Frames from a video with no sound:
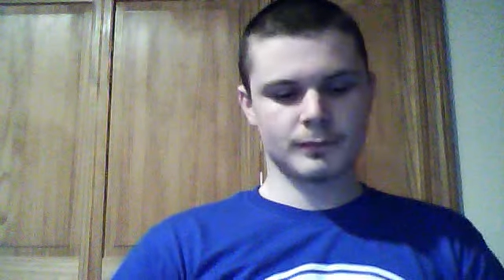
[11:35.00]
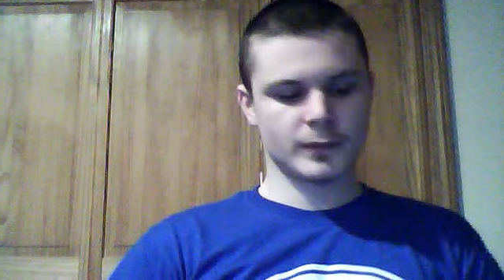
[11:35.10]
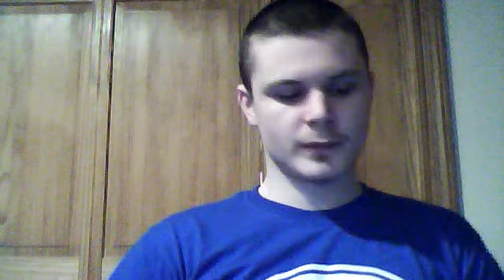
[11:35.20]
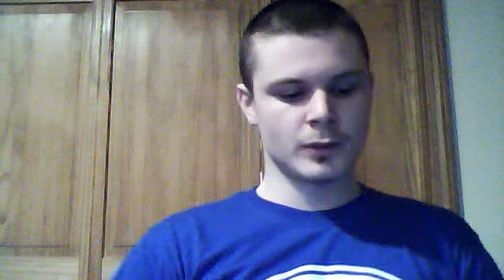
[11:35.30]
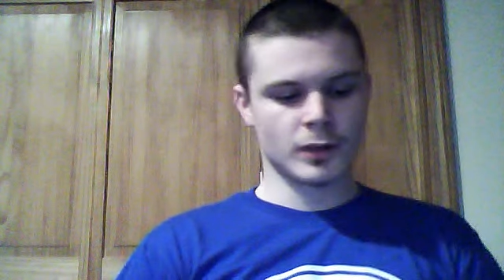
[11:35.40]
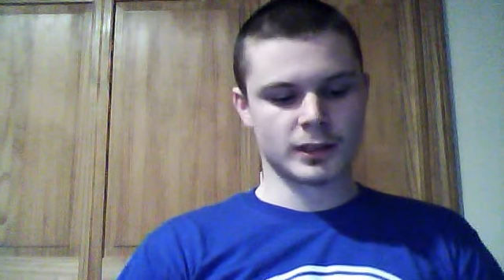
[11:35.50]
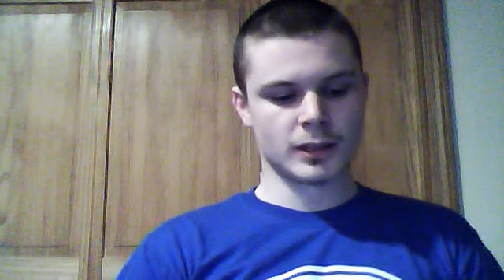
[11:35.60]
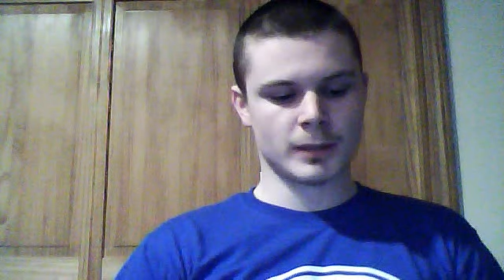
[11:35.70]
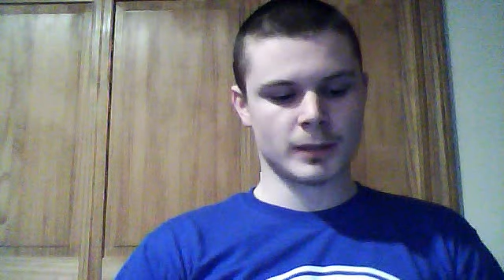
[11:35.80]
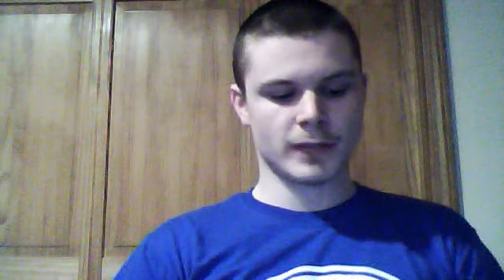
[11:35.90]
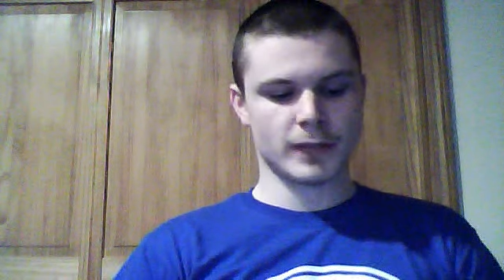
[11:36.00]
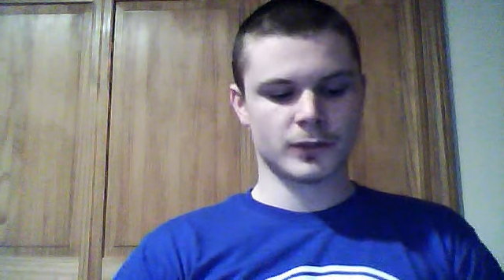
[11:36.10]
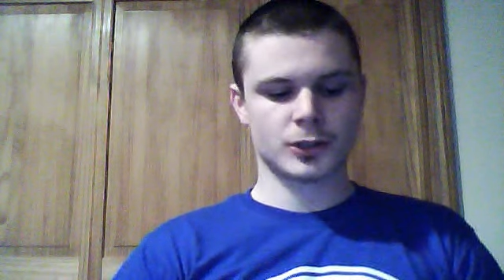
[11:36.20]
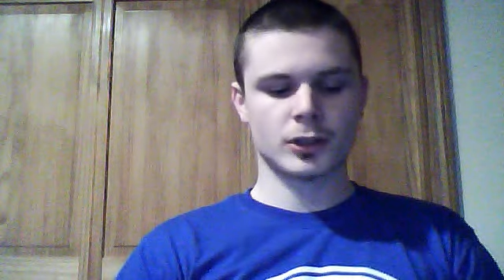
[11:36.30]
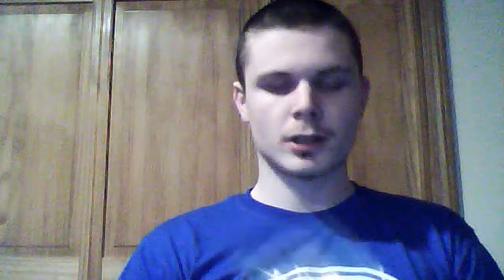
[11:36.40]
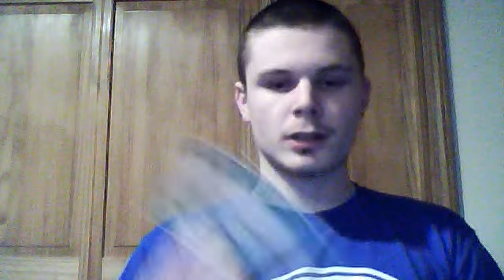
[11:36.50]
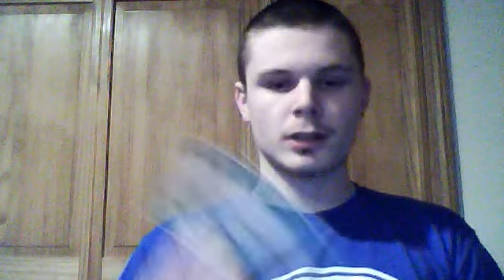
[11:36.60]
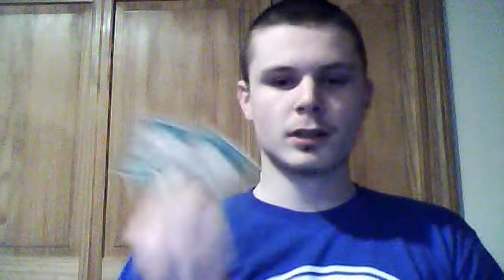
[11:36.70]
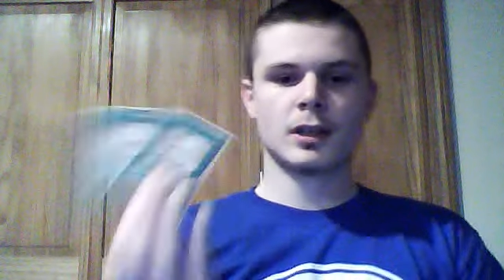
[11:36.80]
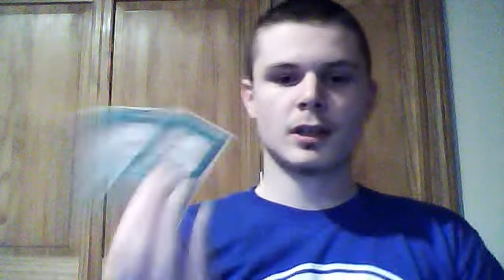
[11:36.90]
2 cards that are coming out for sure.
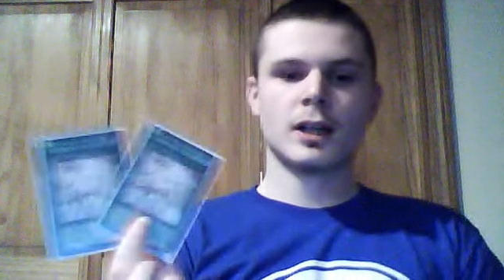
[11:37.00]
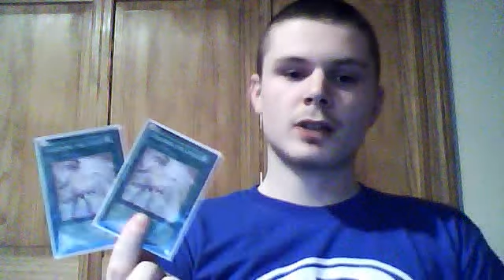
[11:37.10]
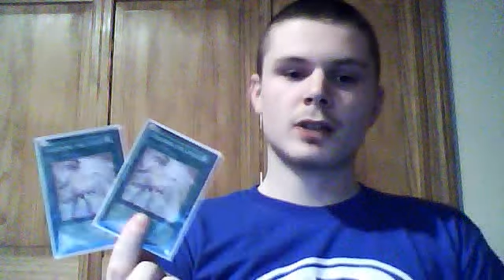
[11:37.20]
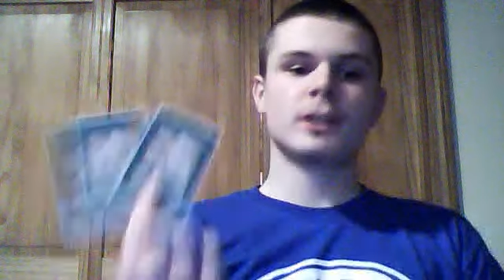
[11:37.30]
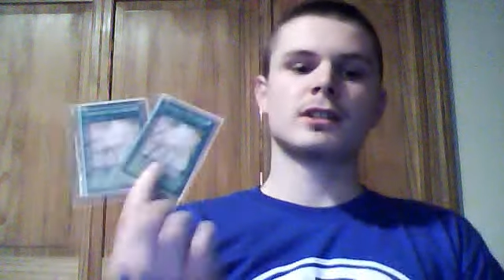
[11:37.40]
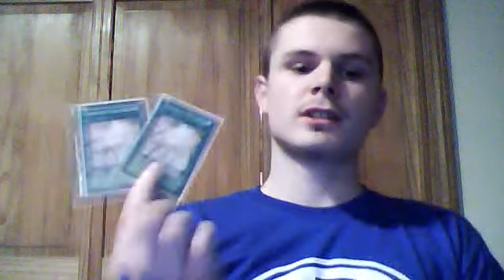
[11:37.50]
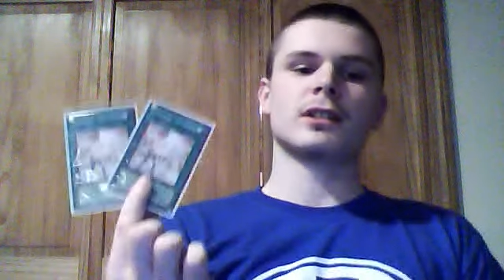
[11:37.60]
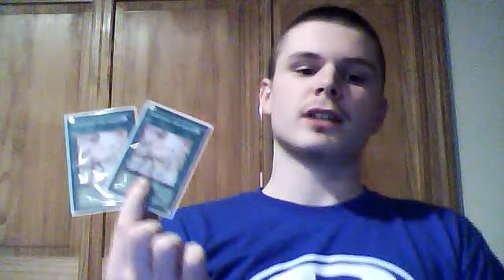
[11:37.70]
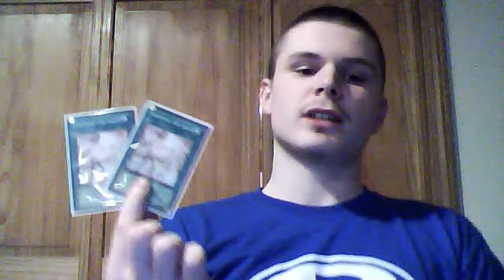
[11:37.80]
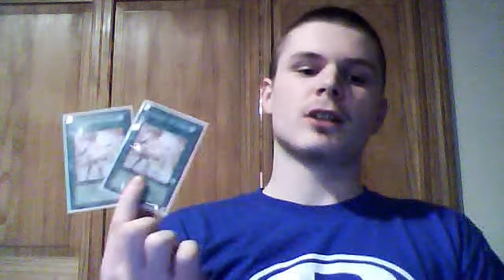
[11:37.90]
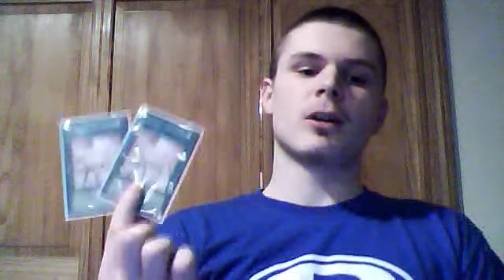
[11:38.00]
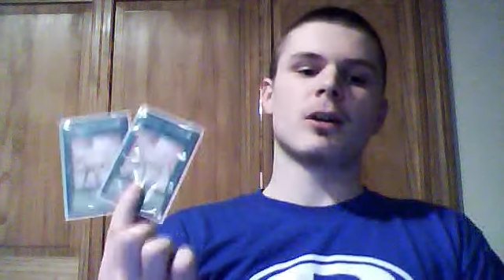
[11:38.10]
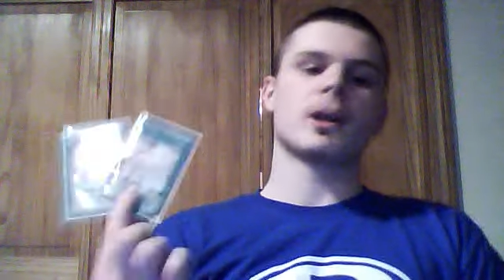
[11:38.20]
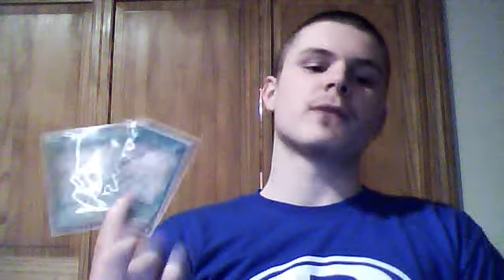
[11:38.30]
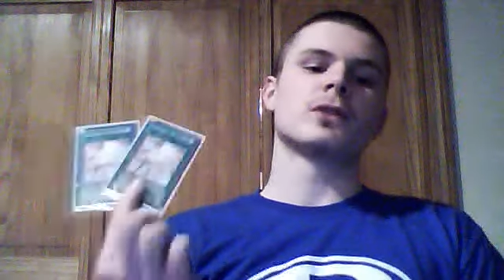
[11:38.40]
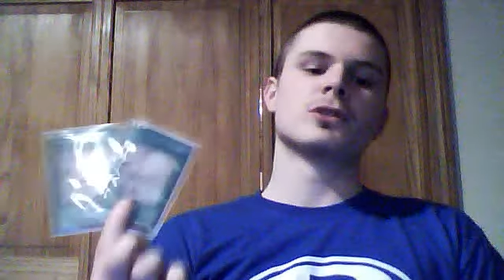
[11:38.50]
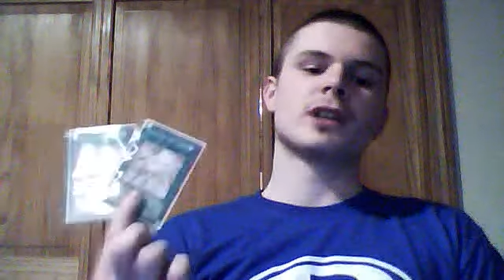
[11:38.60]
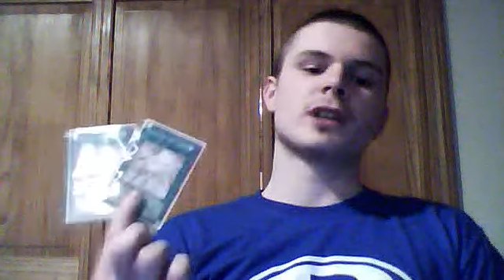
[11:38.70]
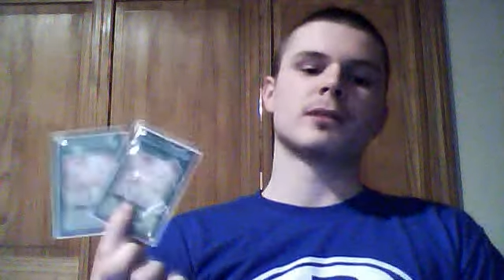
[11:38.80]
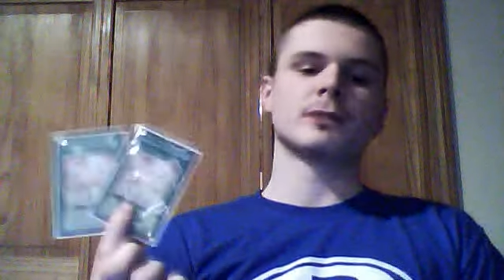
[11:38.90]
2 Leeching Light. They're going out for 2
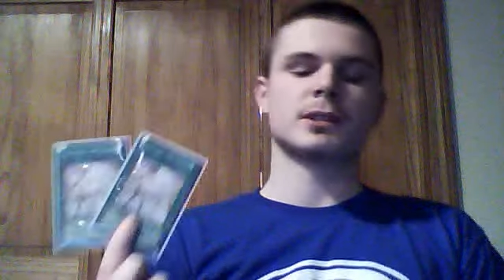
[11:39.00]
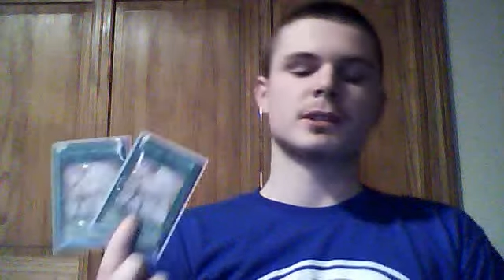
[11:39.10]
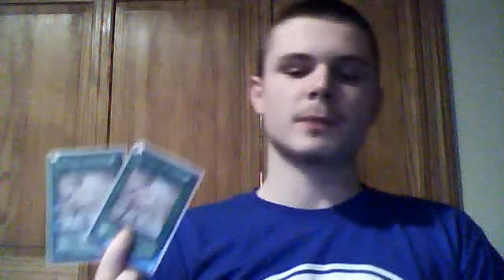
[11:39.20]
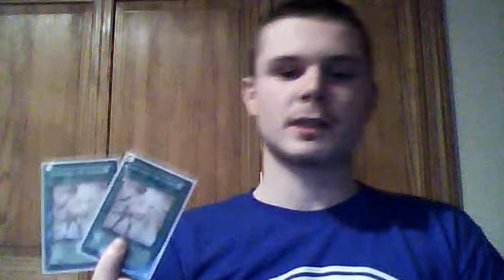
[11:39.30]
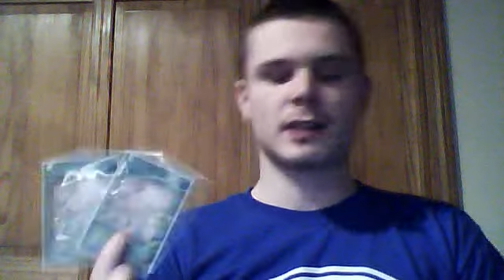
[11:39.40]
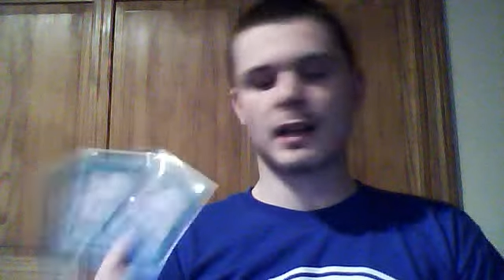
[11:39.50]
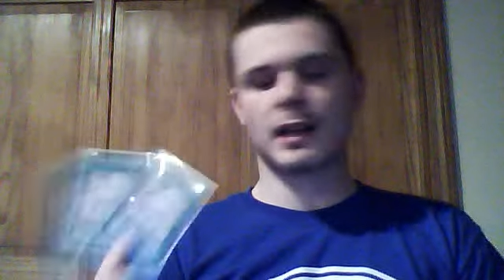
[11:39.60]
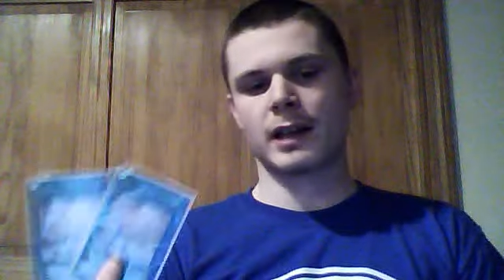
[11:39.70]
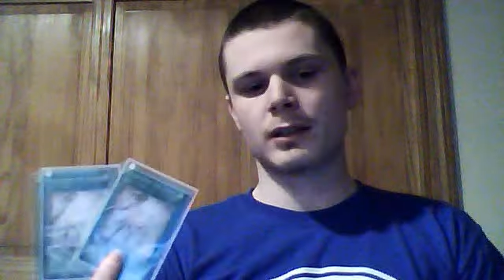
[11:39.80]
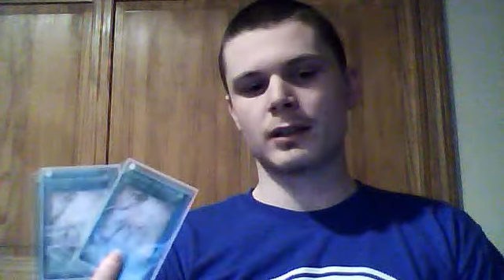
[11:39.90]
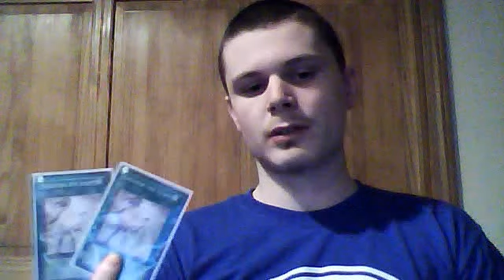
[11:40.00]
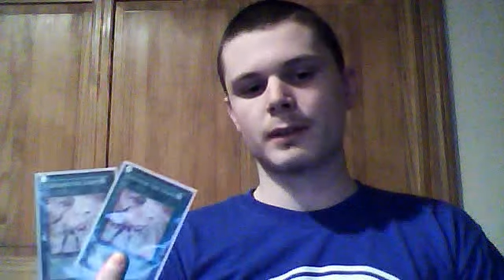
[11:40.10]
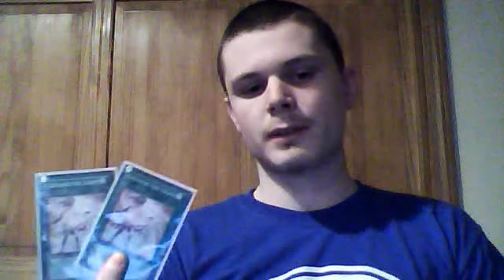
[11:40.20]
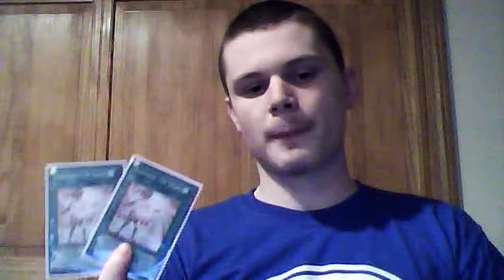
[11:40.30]
Shadow Imprisoning Mirrors. Gotta do it.